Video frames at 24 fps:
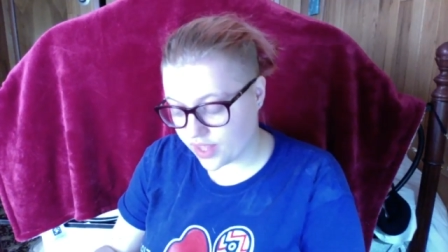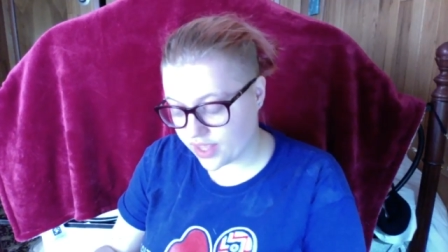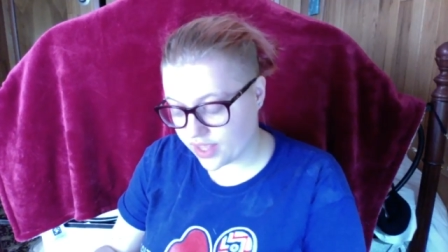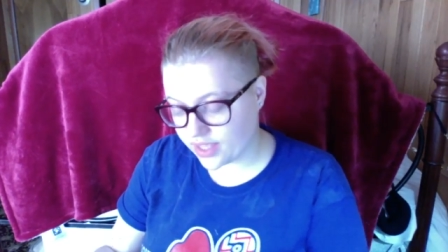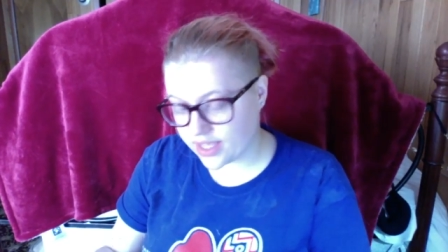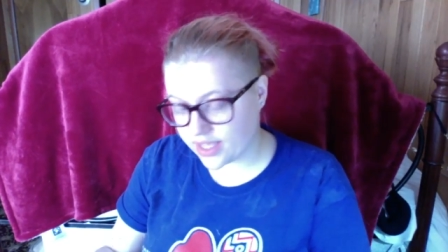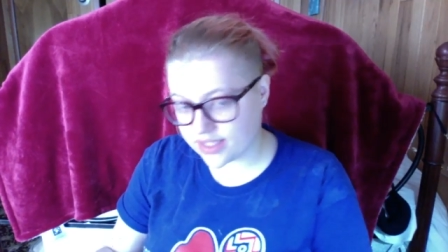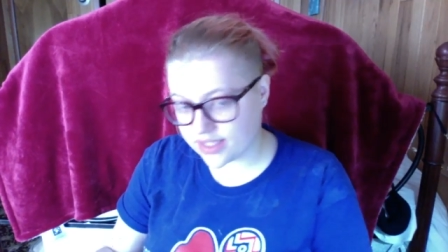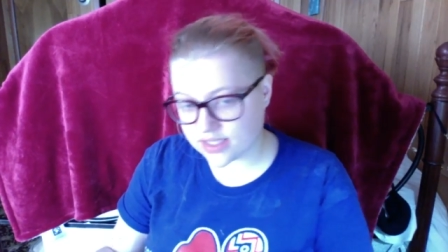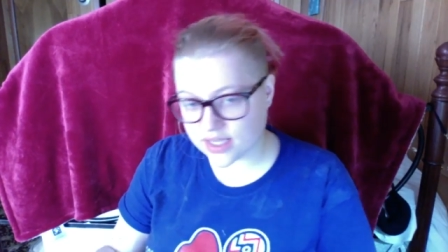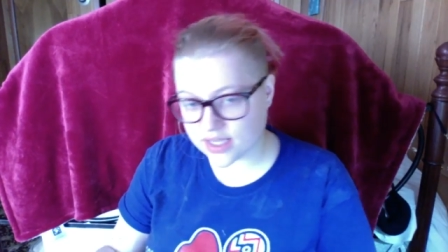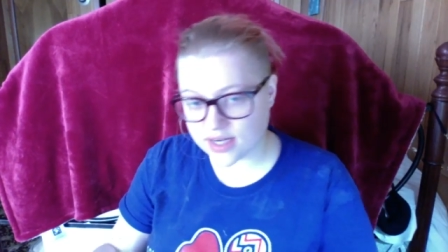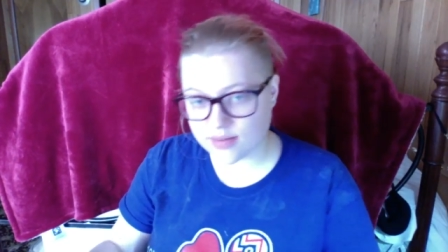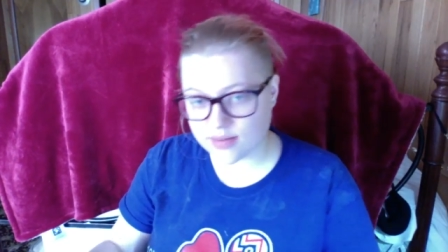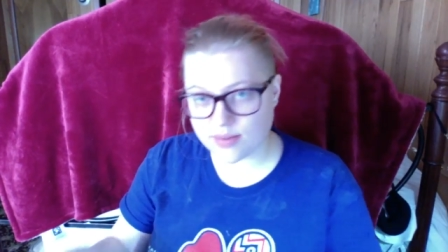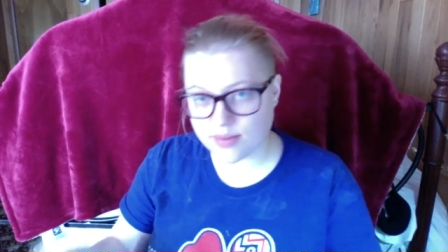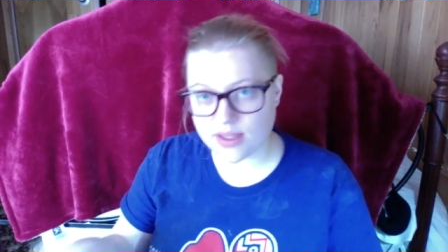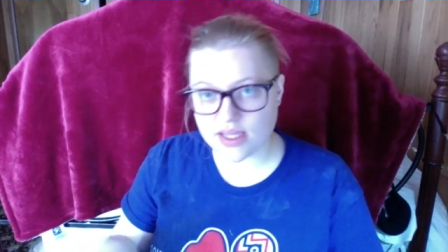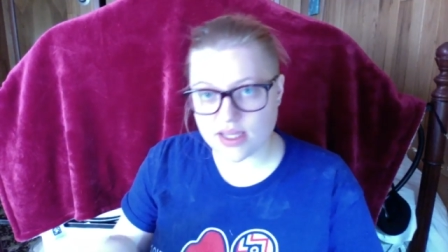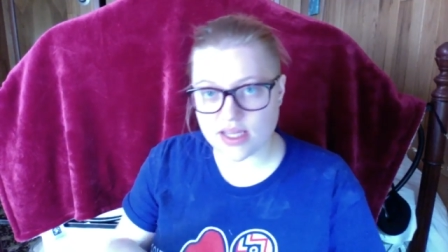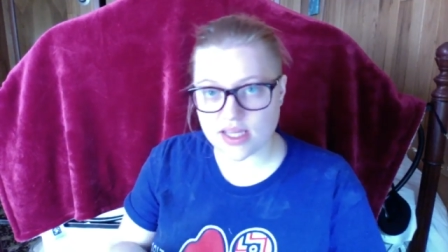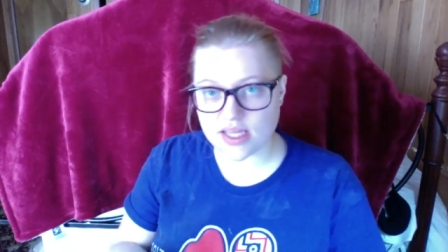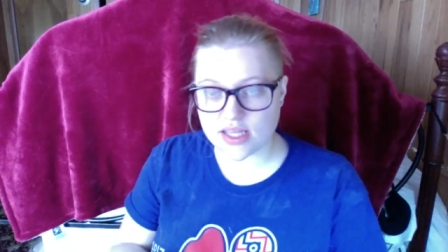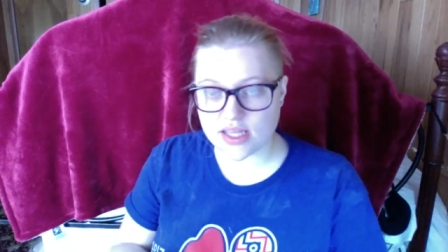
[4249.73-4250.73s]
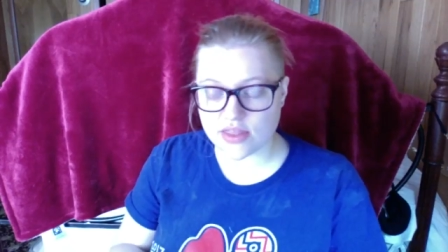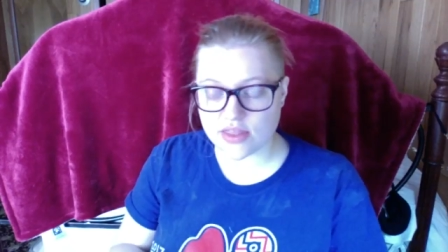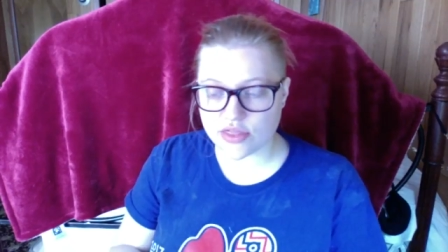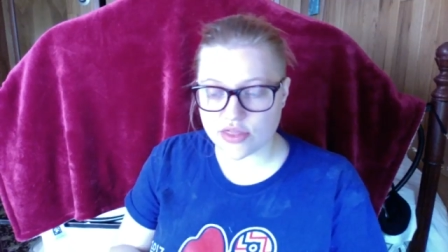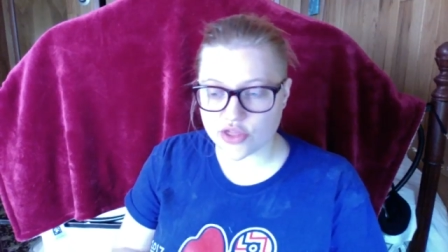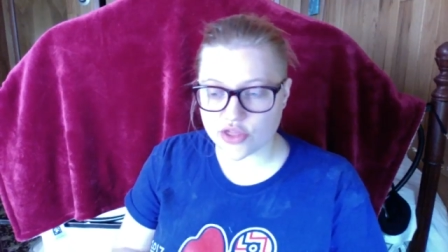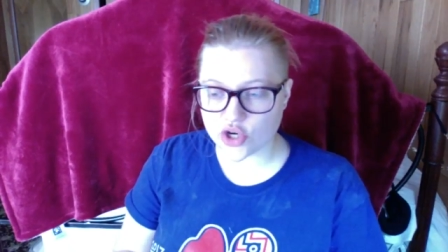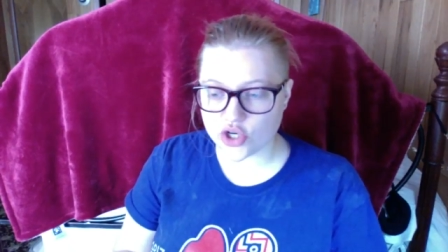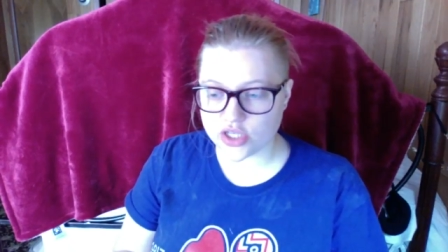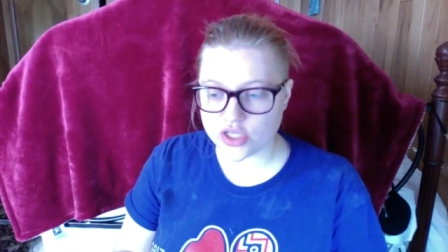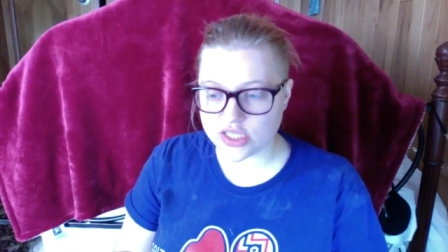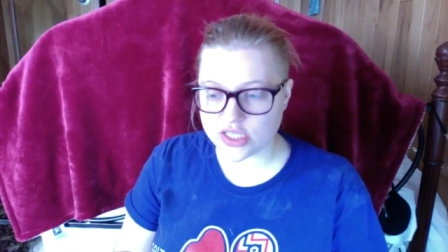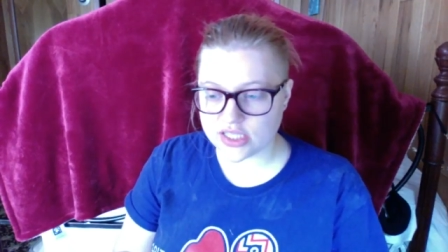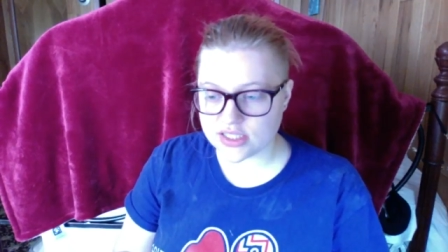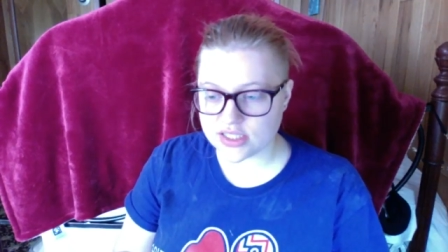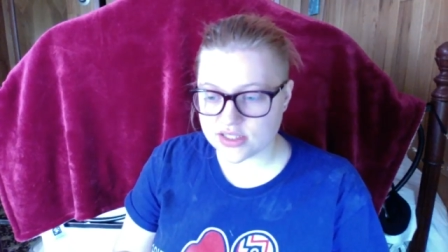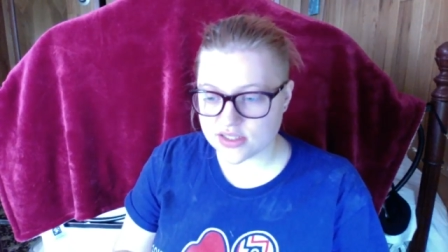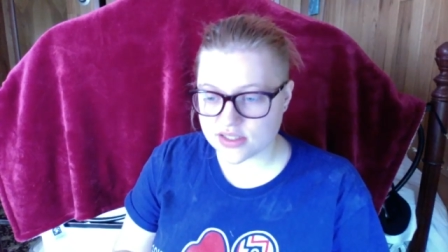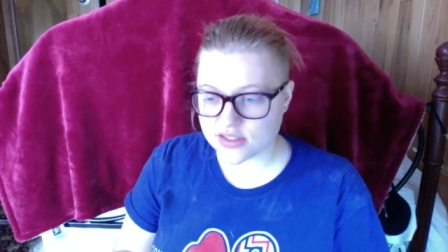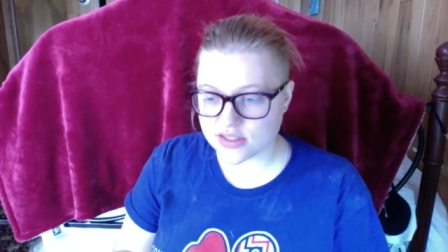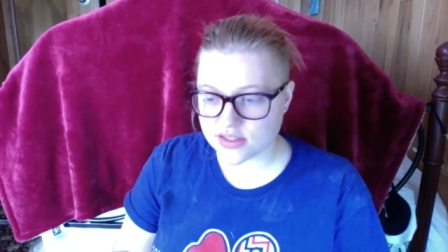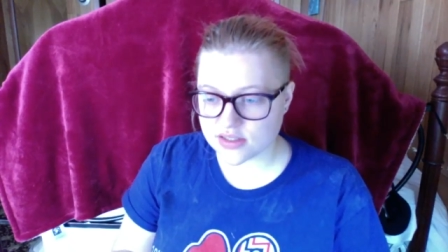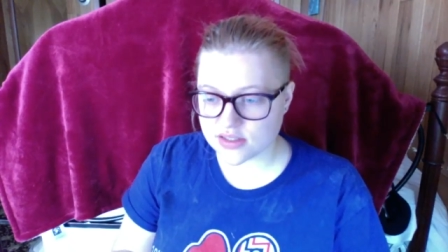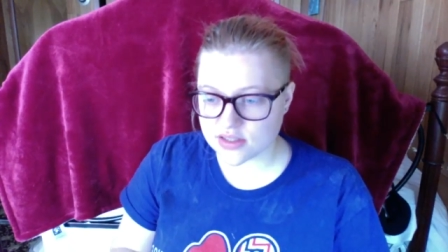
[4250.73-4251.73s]
Like, it's gonna be 30s
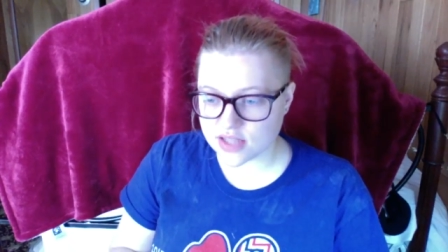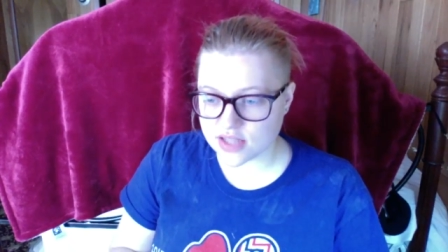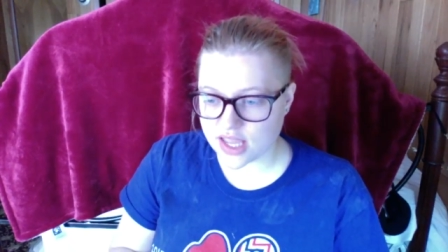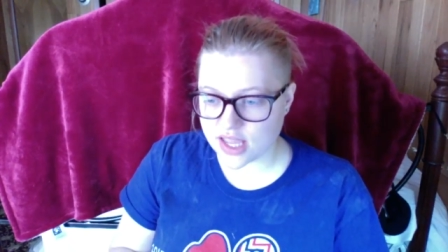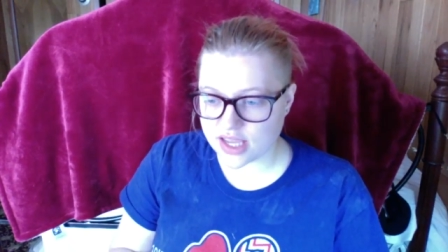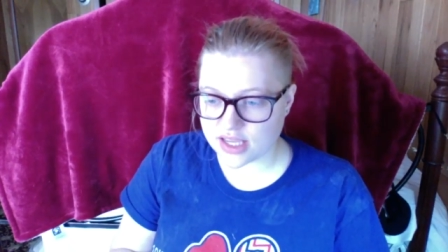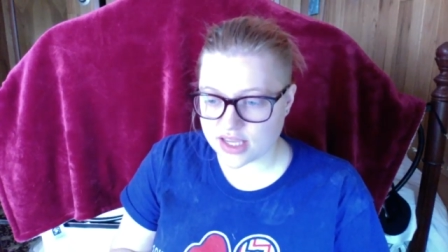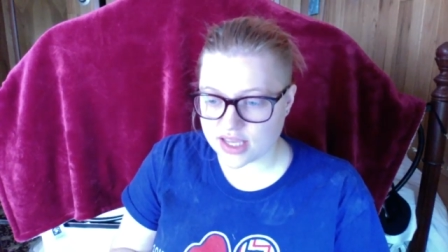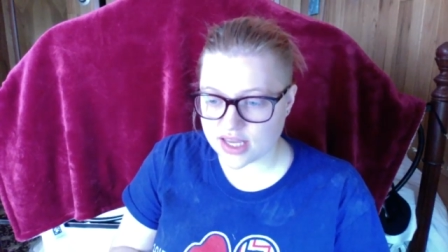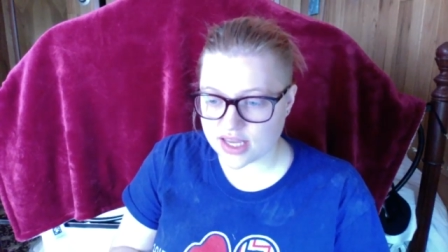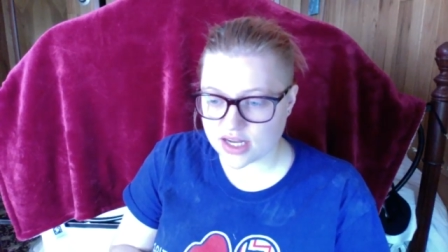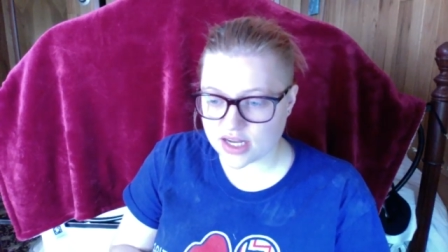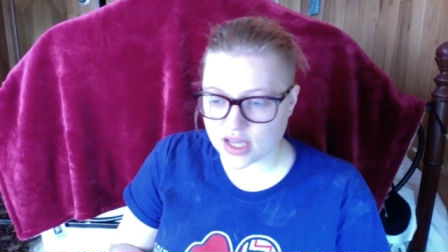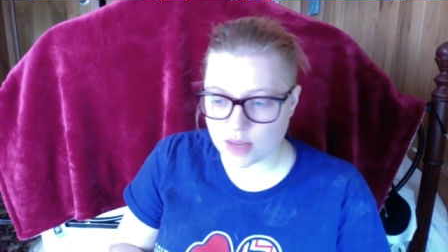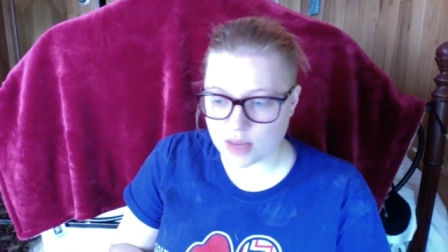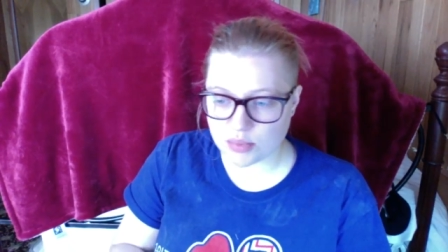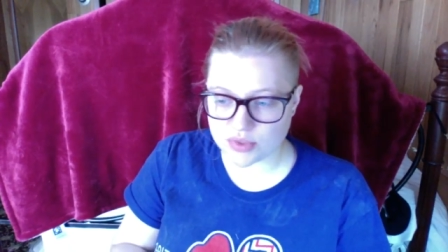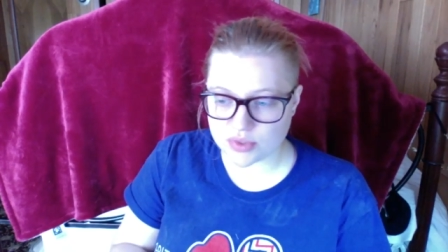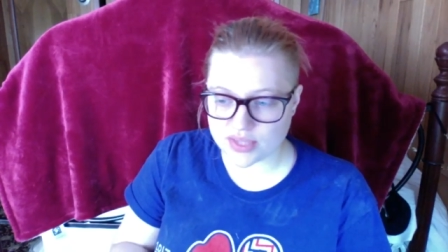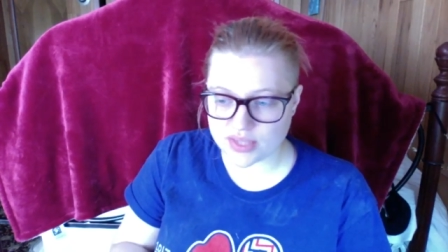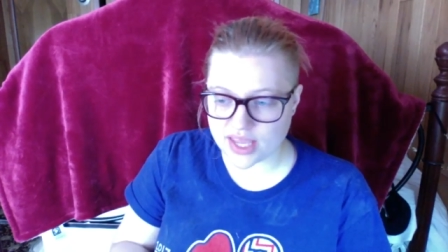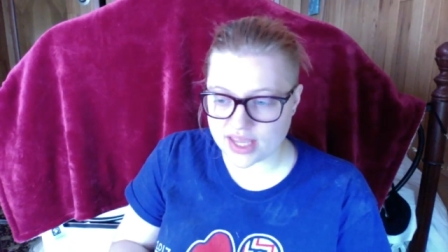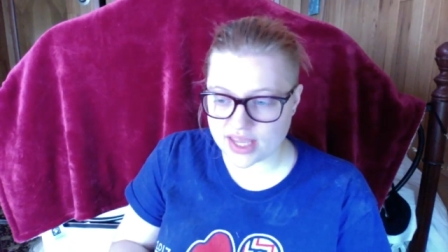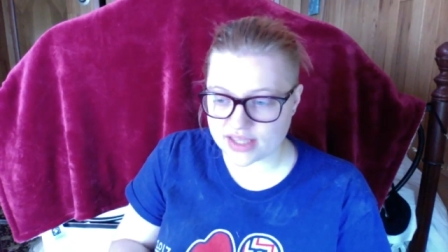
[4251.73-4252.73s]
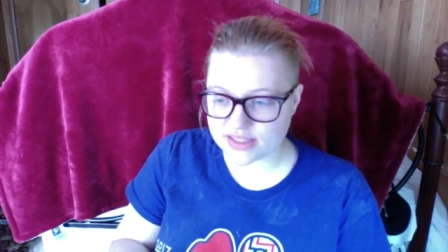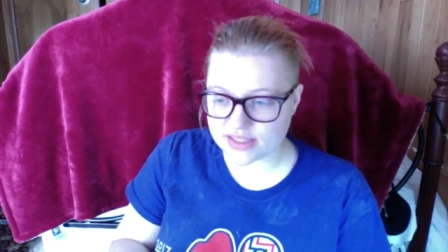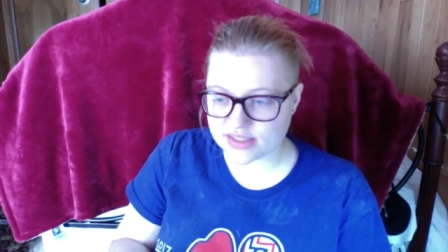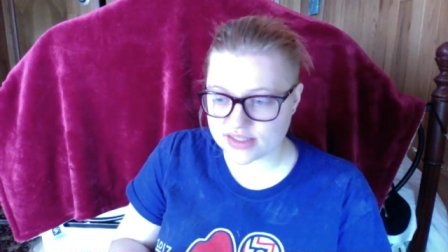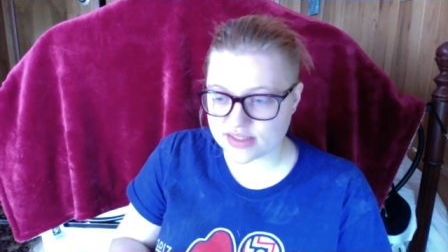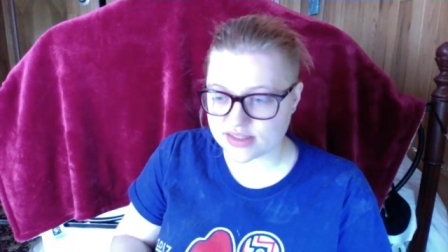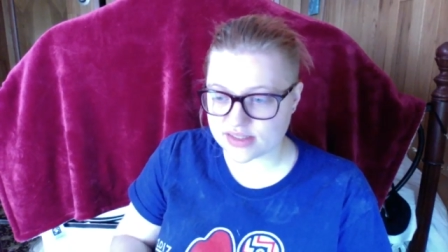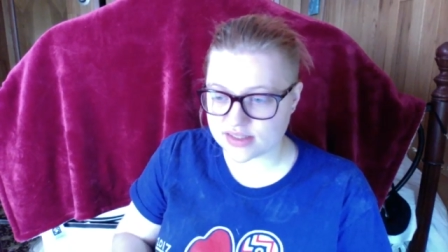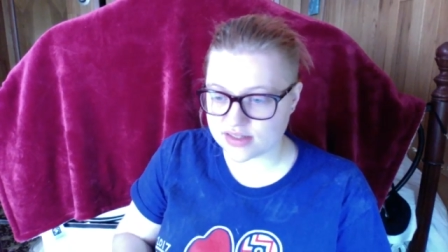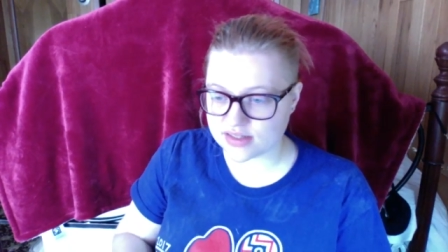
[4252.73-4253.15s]
like in a couple days.